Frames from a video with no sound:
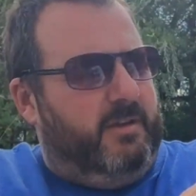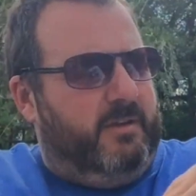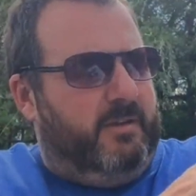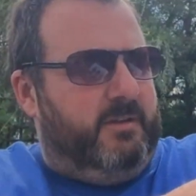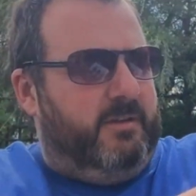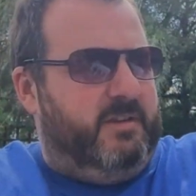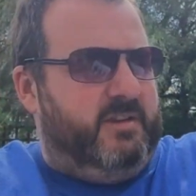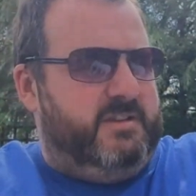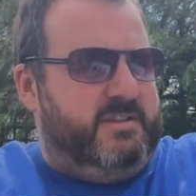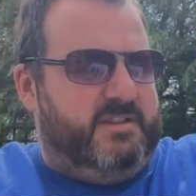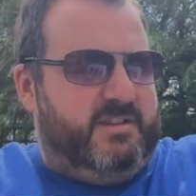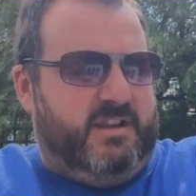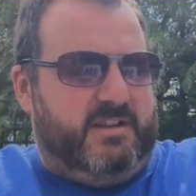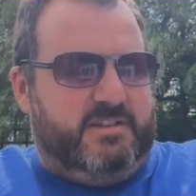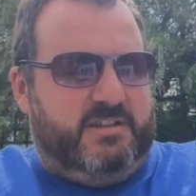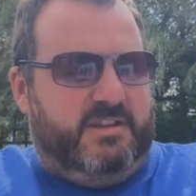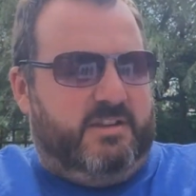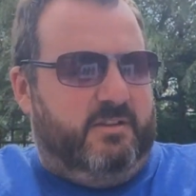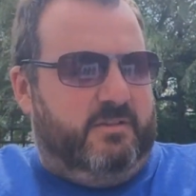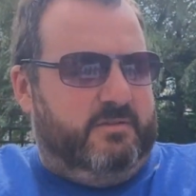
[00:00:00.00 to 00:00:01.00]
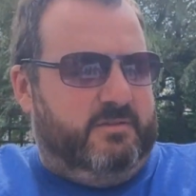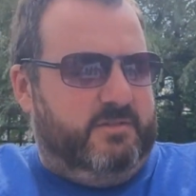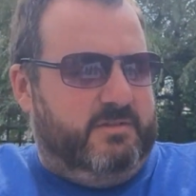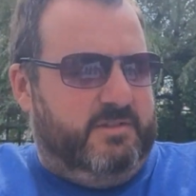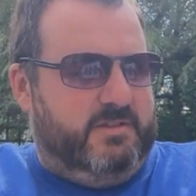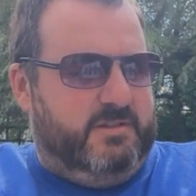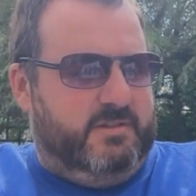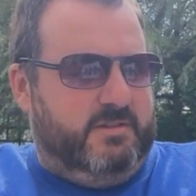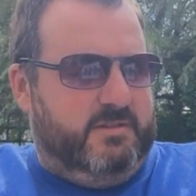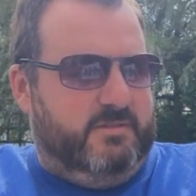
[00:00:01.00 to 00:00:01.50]

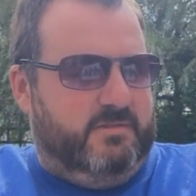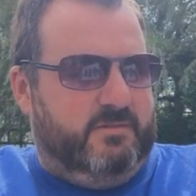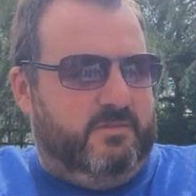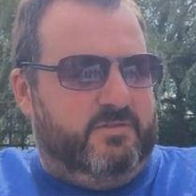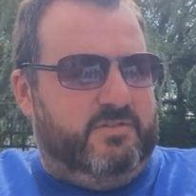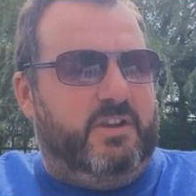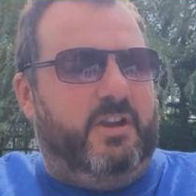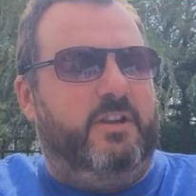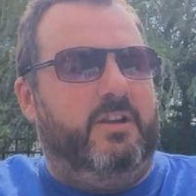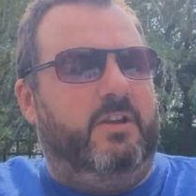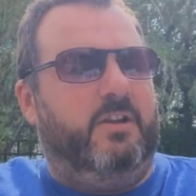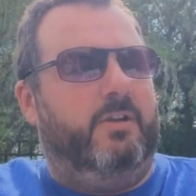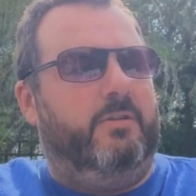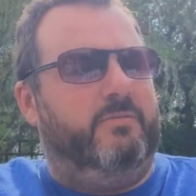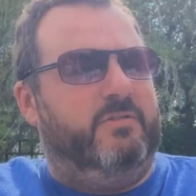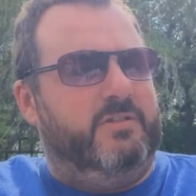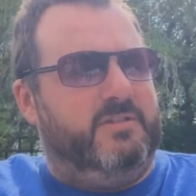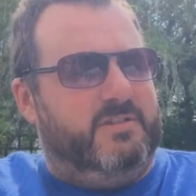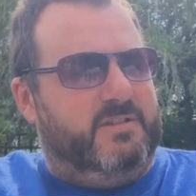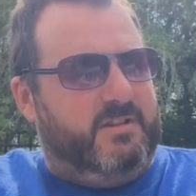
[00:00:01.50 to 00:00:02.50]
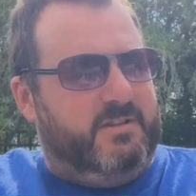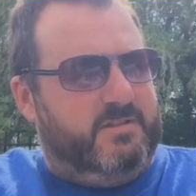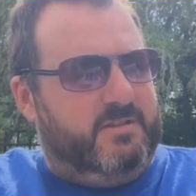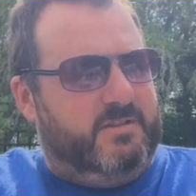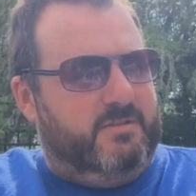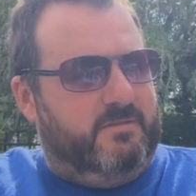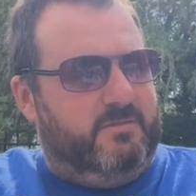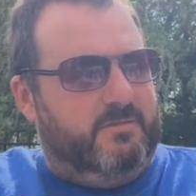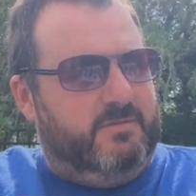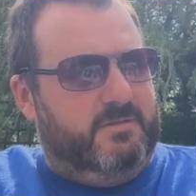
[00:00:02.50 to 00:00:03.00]
Insecticons, or Diaclone
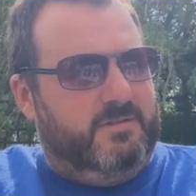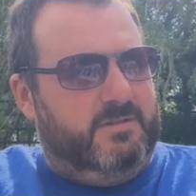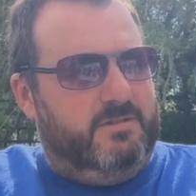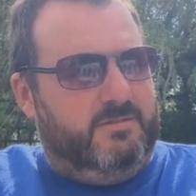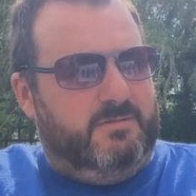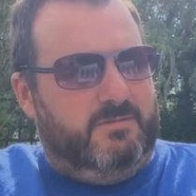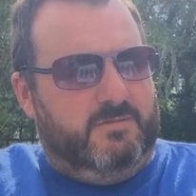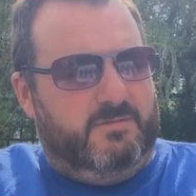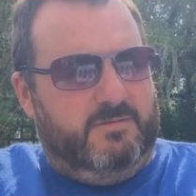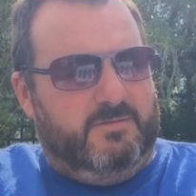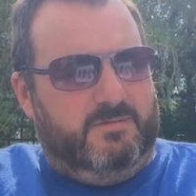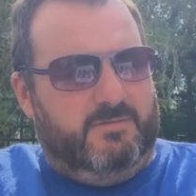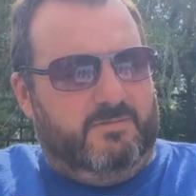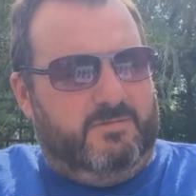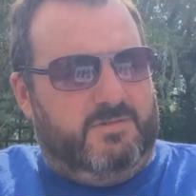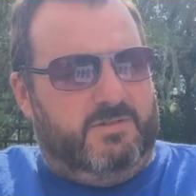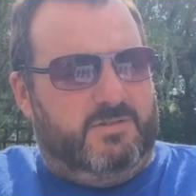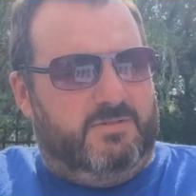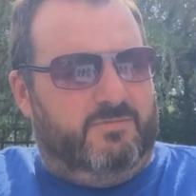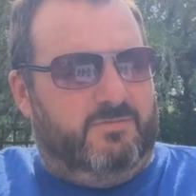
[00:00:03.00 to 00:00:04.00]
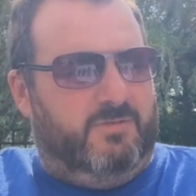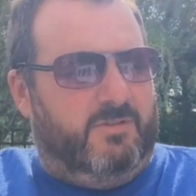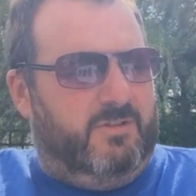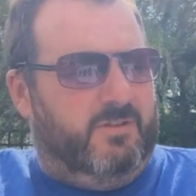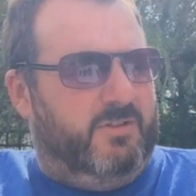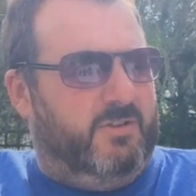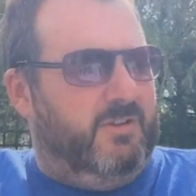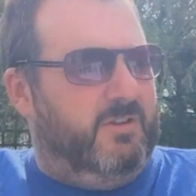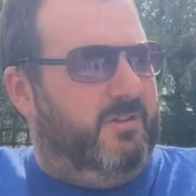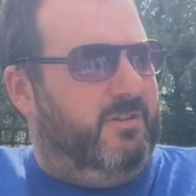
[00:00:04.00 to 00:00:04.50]
Insecticons, which is
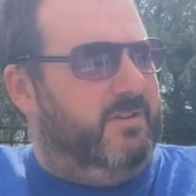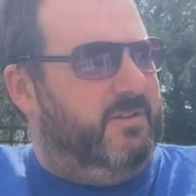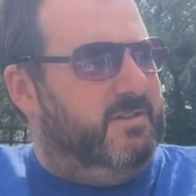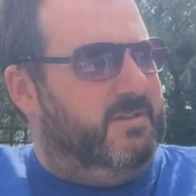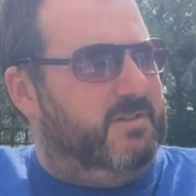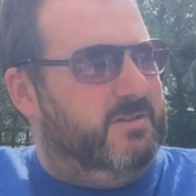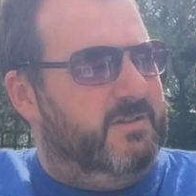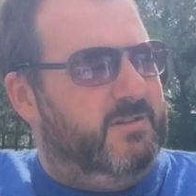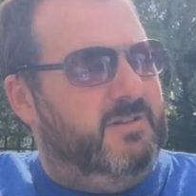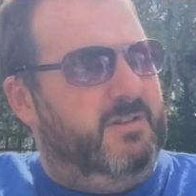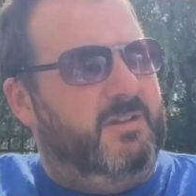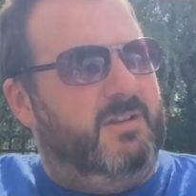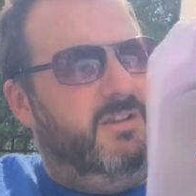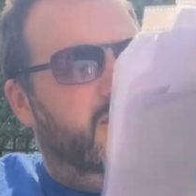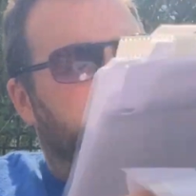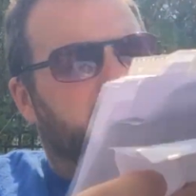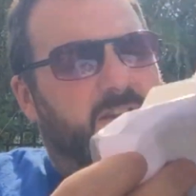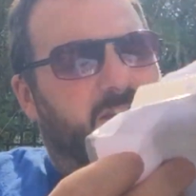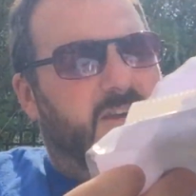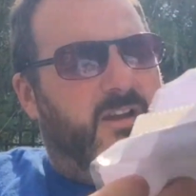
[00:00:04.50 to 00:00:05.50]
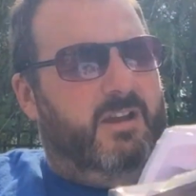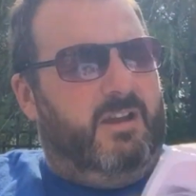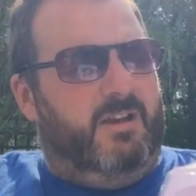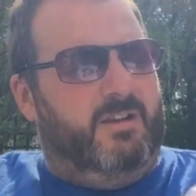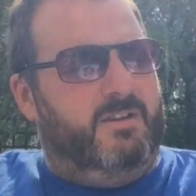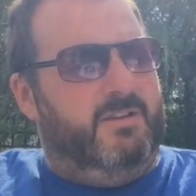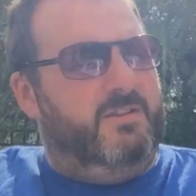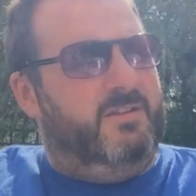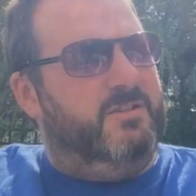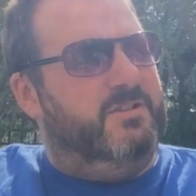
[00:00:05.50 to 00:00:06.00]
rather nice.
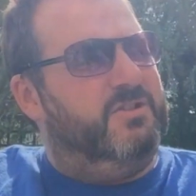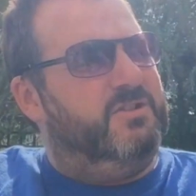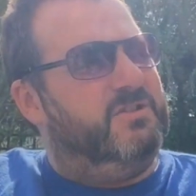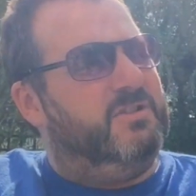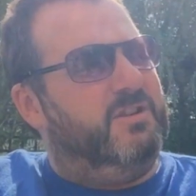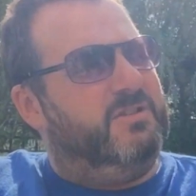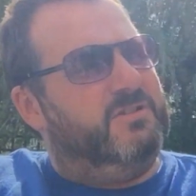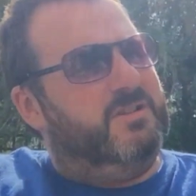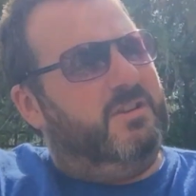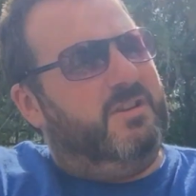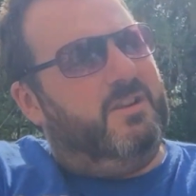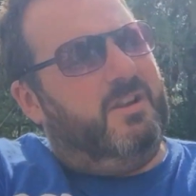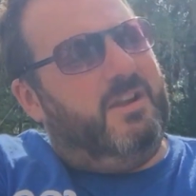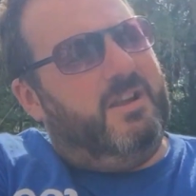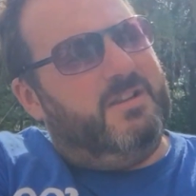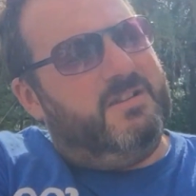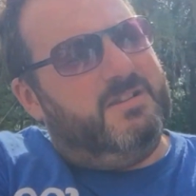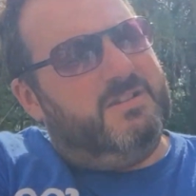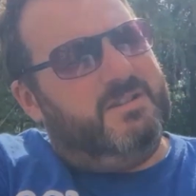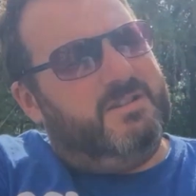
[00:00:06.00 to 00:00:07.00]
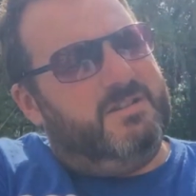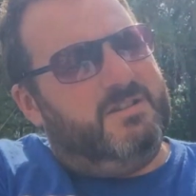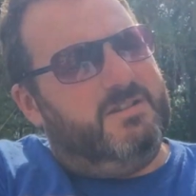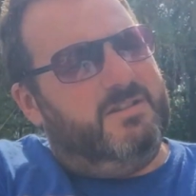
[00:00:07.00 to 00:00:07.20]
And a Shatterglass